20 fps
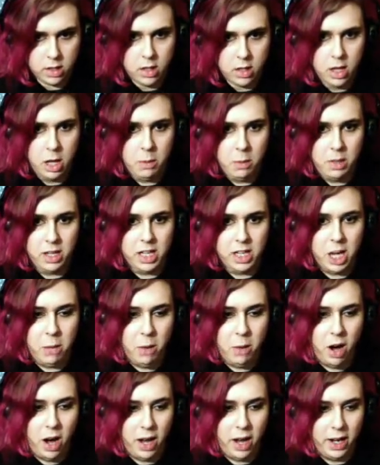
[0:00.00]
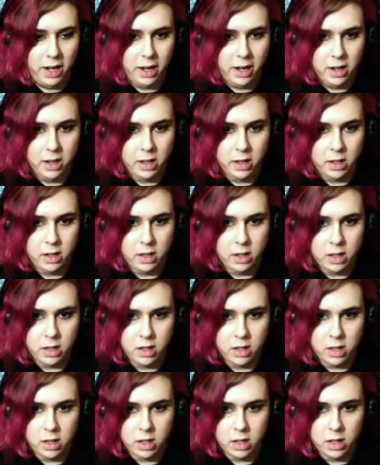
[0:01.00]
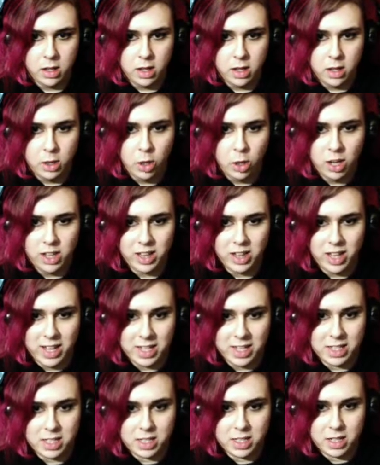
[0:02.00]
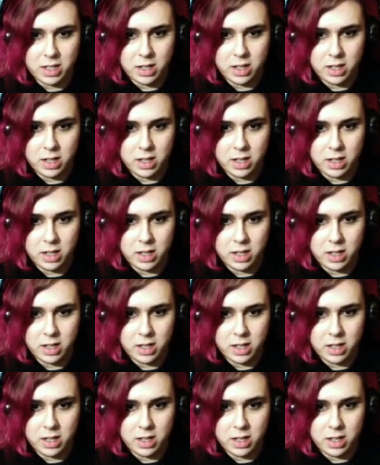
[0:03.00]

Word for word: I mean, come on! Look at this!